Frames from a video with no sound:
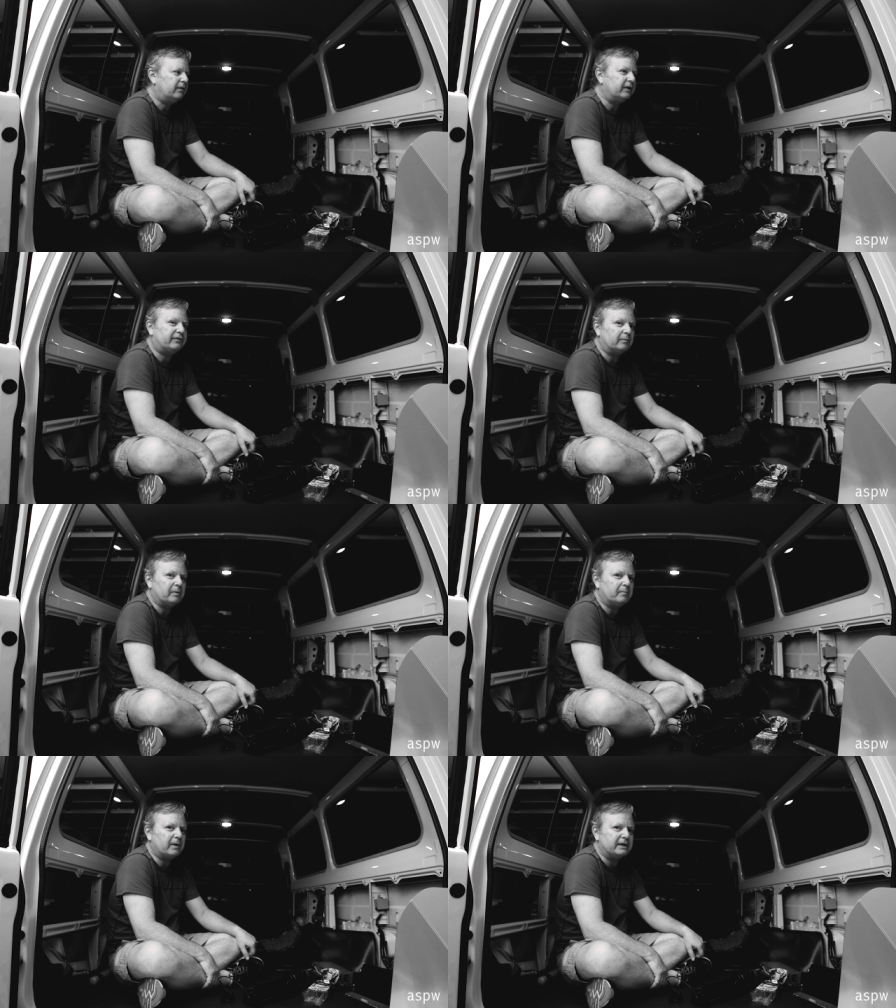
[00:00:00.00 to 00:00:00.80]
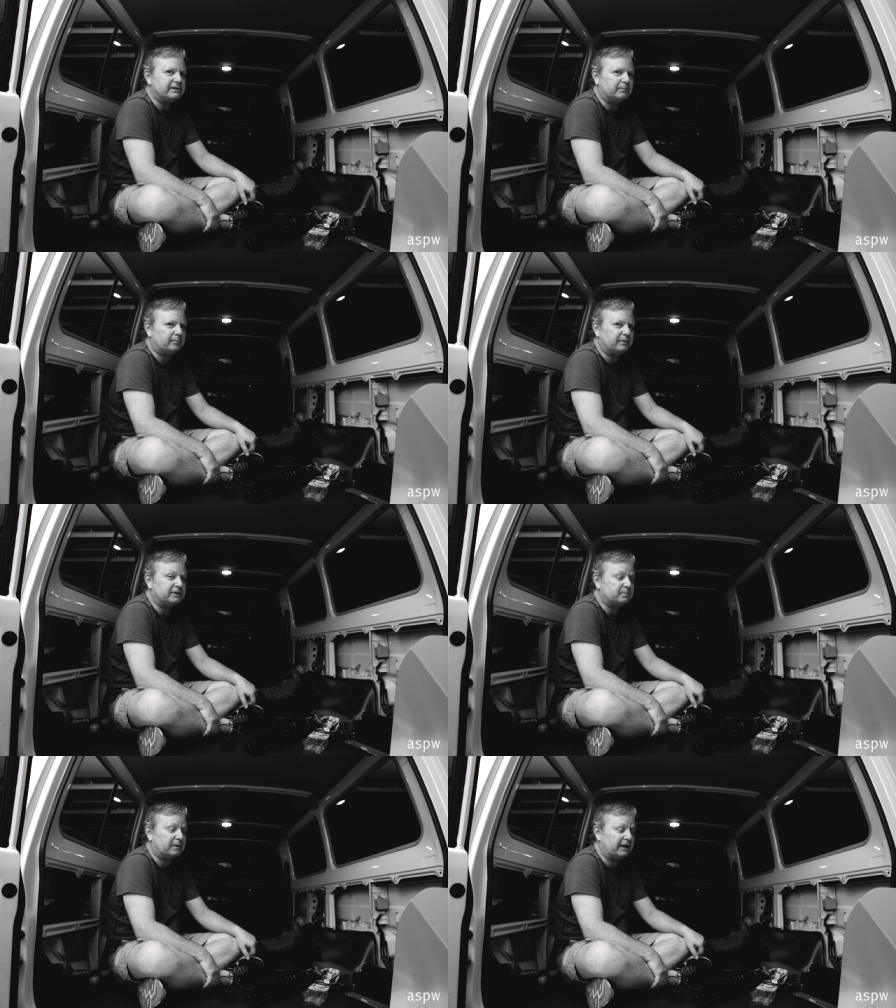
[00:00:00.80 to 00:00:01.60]
there's some amazing,
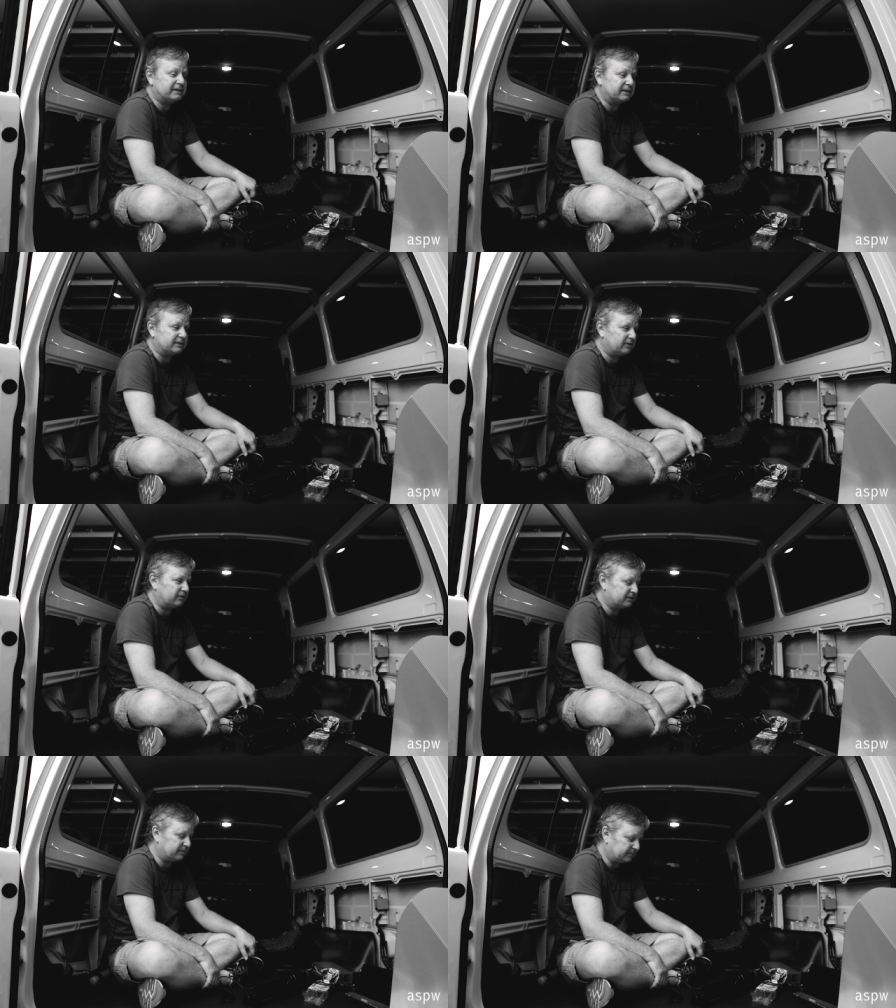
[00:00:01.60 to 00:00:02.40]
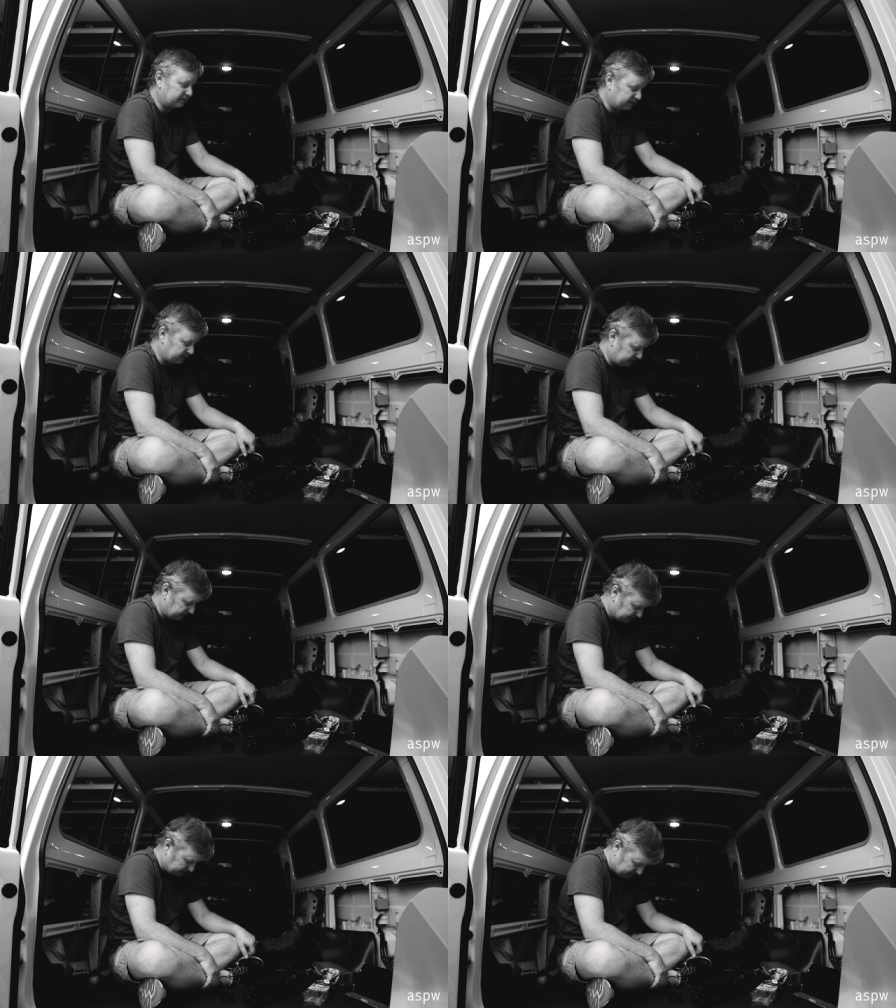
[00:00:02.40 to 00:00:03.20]
this place has got some
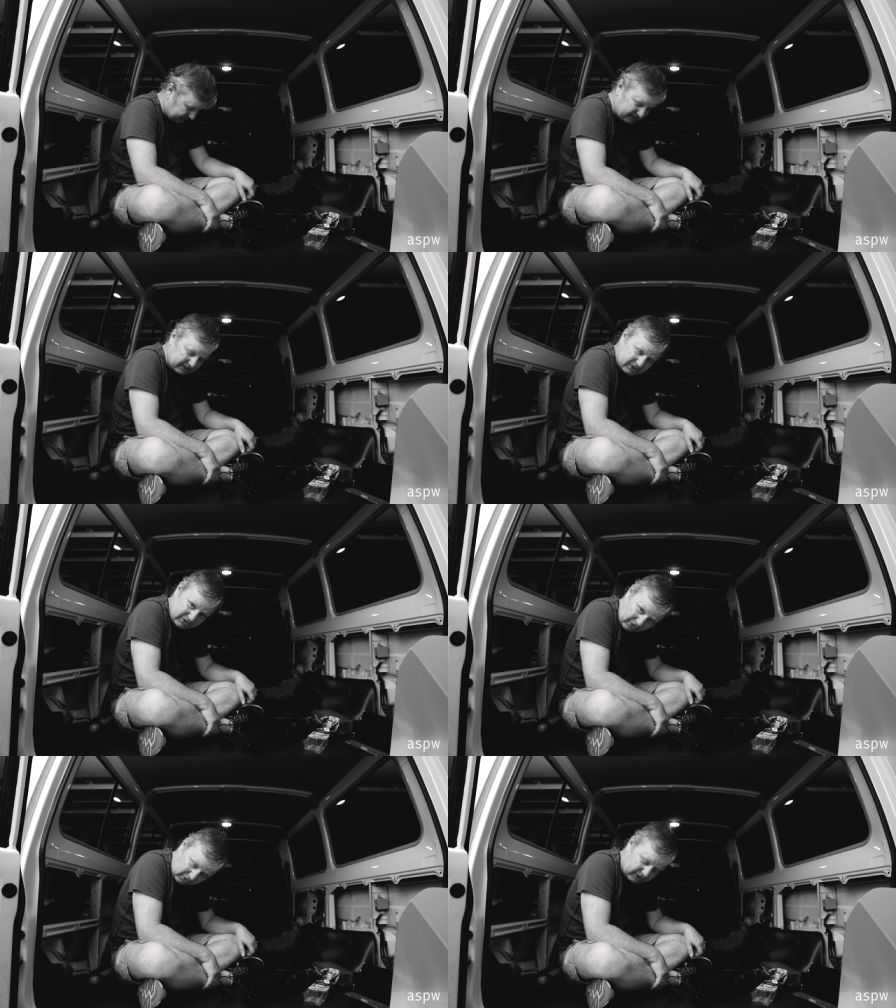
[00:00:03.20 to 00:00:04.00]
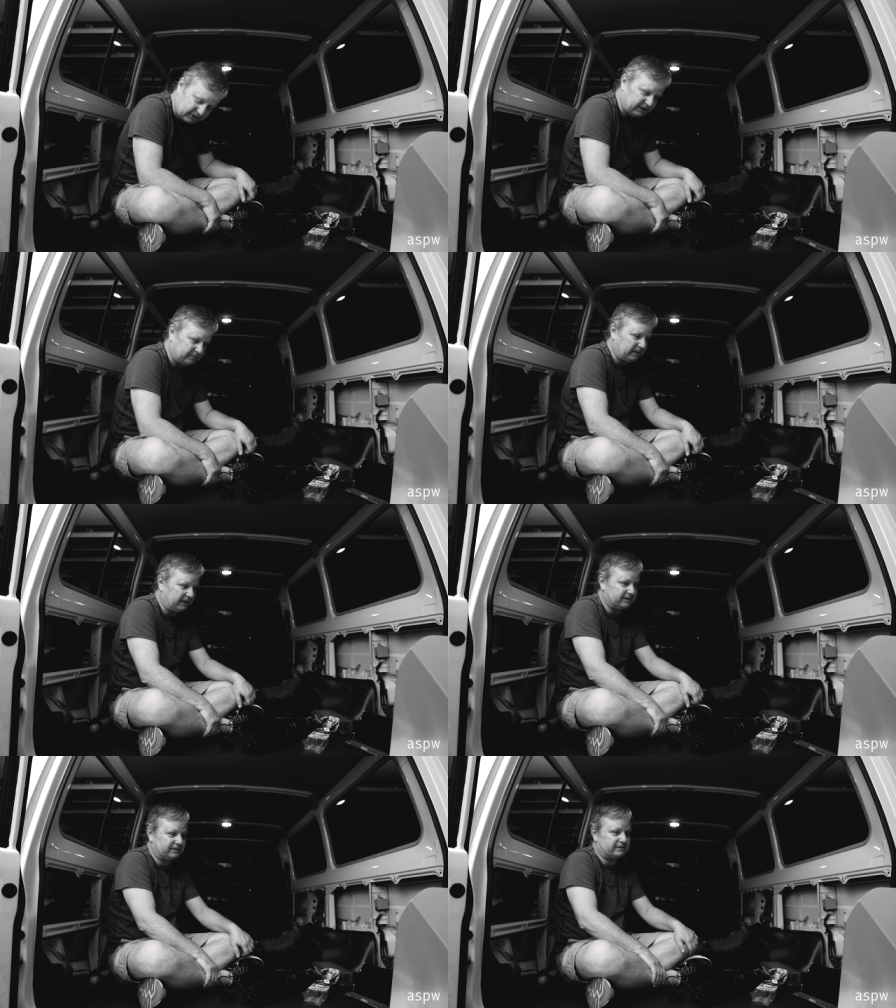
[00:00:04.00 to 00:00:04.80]
astonishing
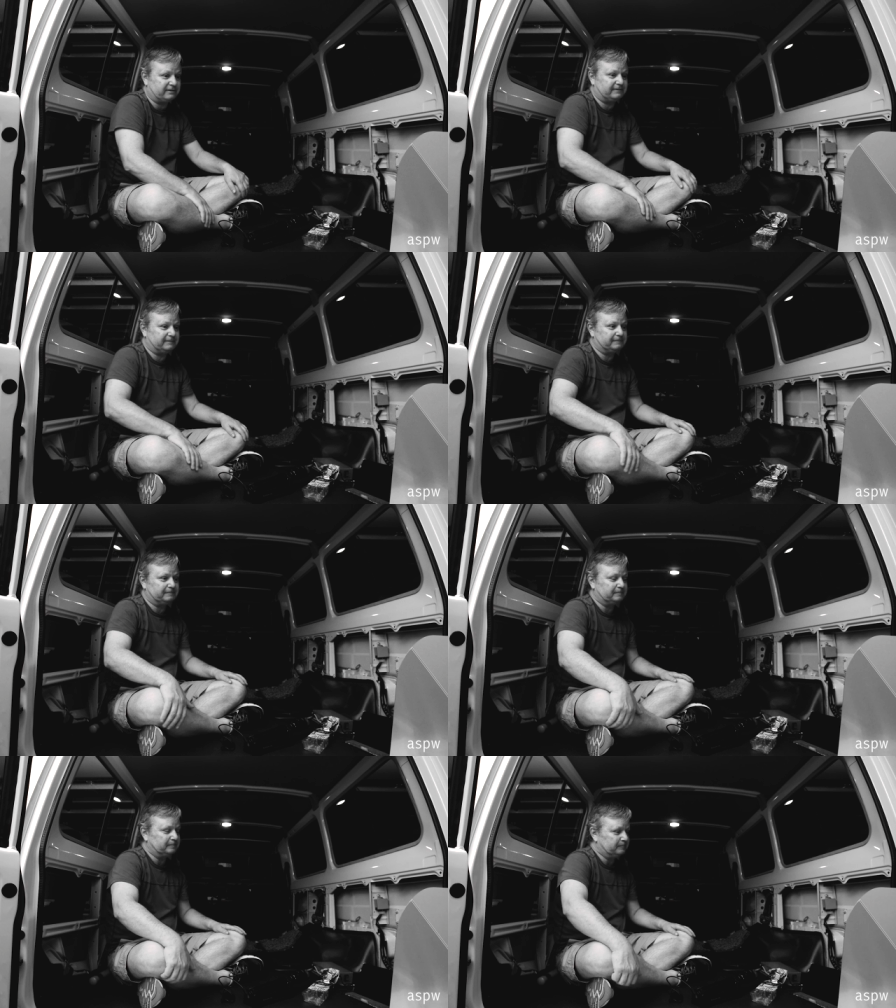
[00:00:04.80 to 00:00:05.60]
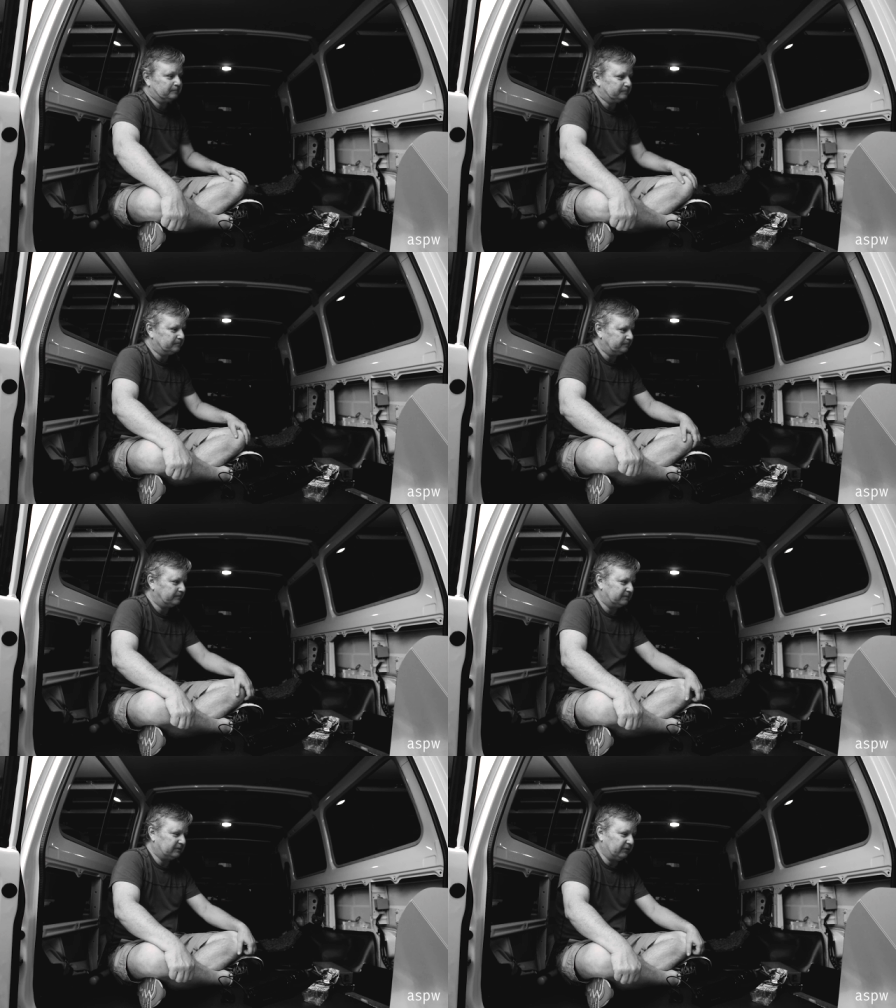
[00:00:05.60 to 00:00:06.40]
places
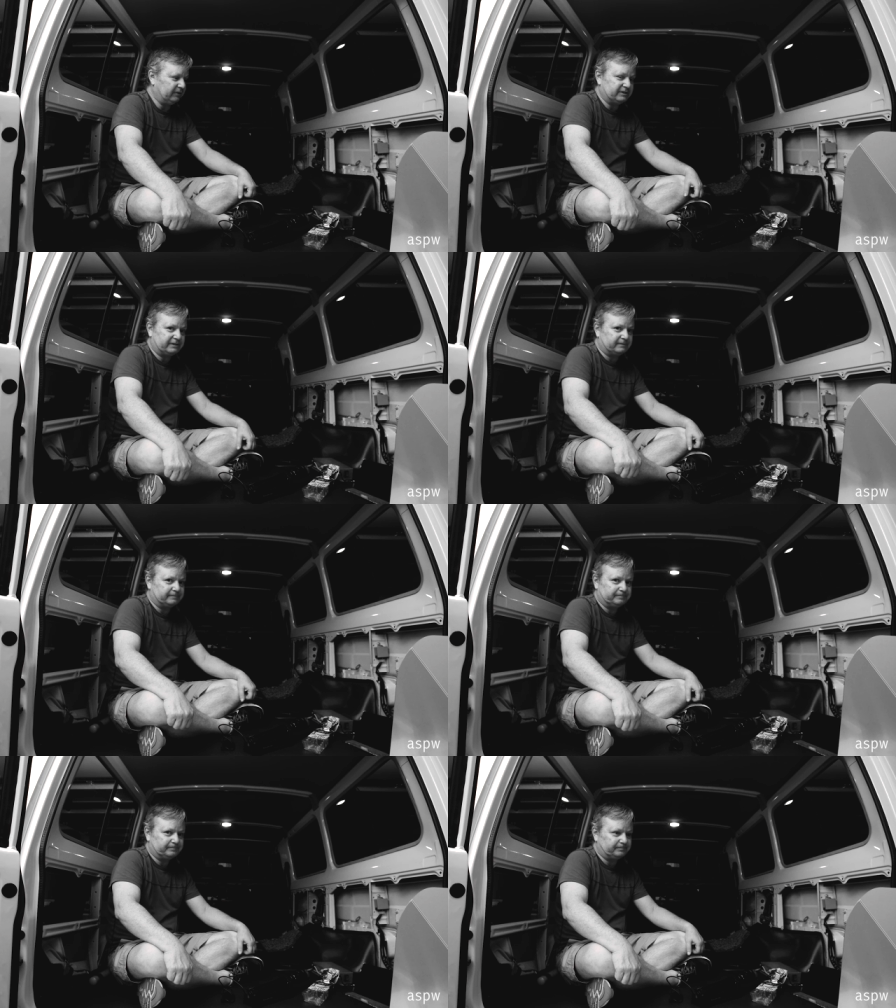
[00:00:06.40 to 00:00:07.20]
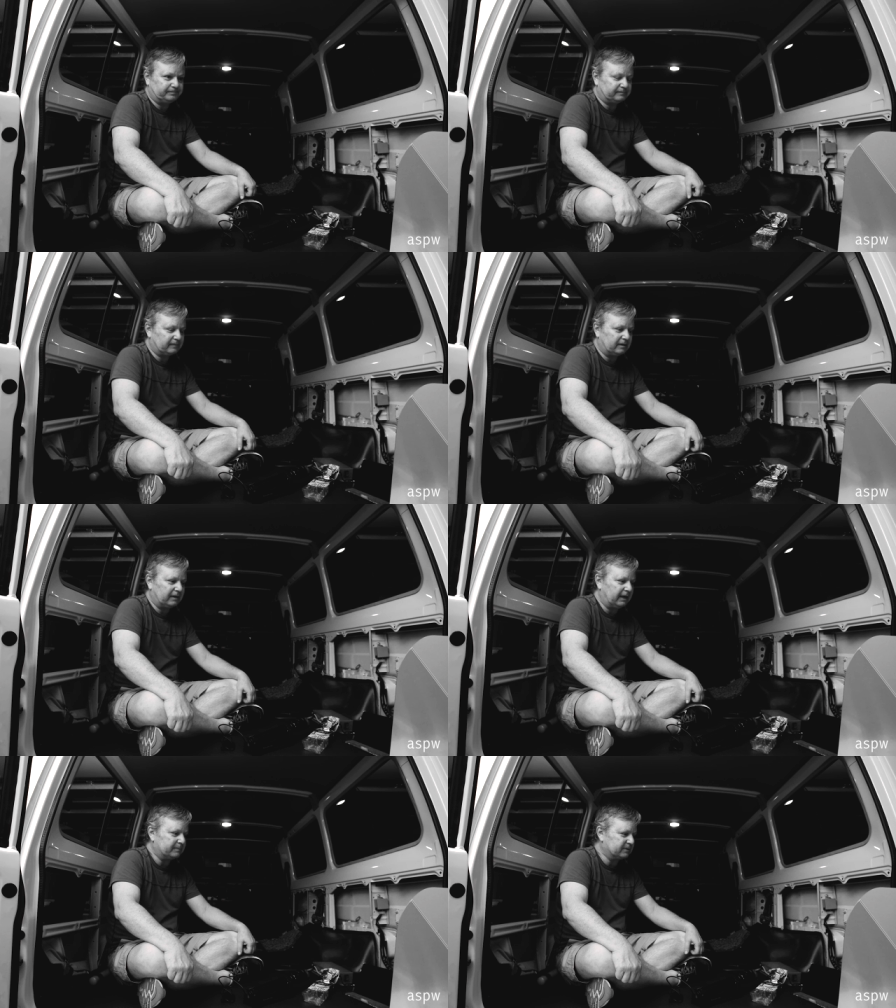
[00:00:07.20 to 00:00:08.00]
to visit.
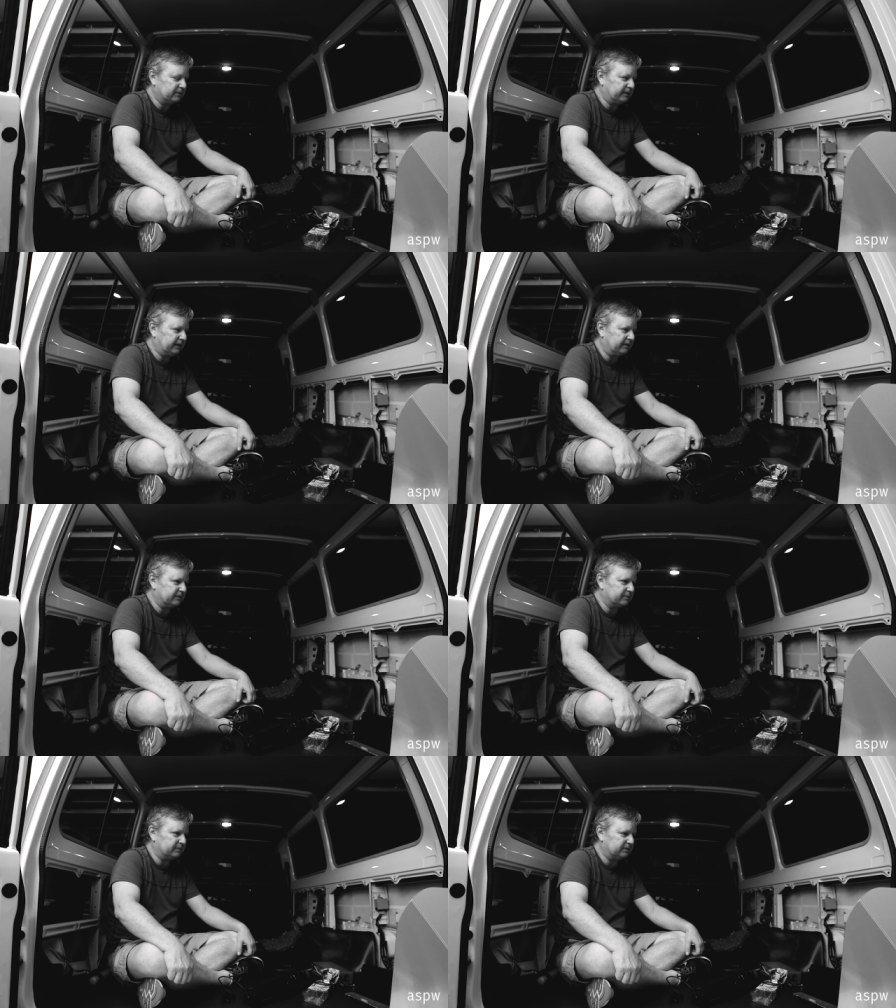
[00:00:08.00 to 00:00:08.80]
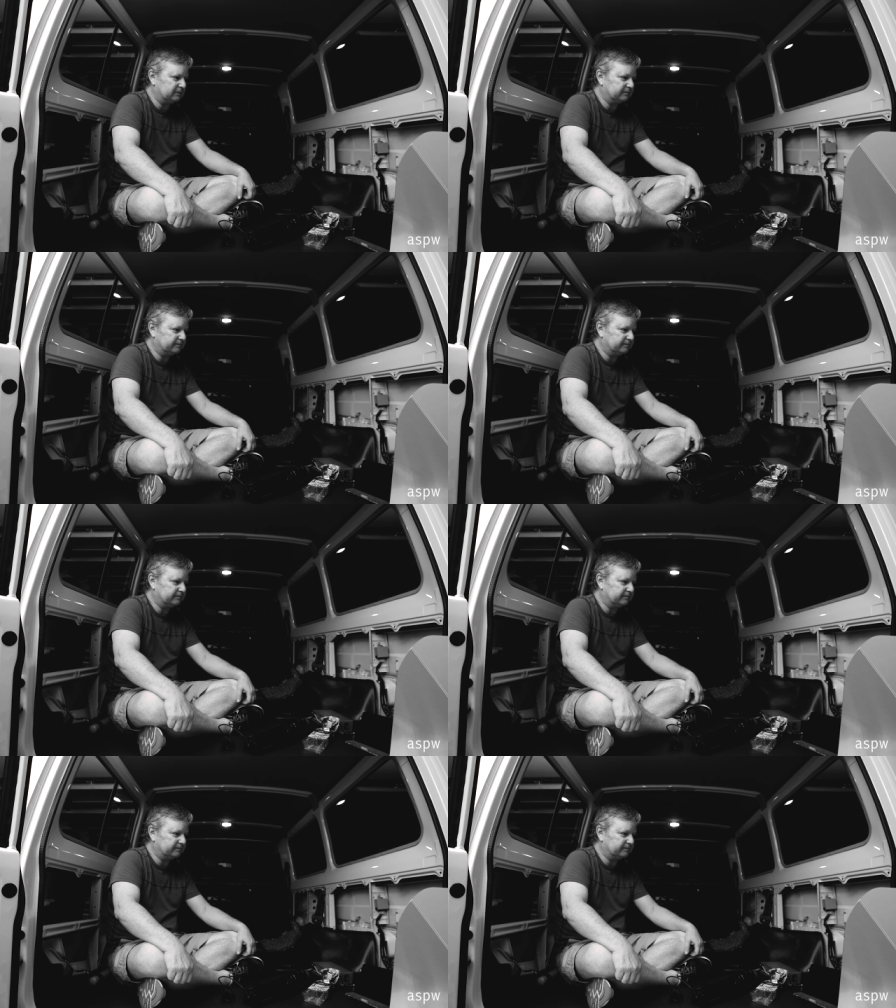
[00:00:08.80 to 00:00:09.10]
Absolutely out of this world.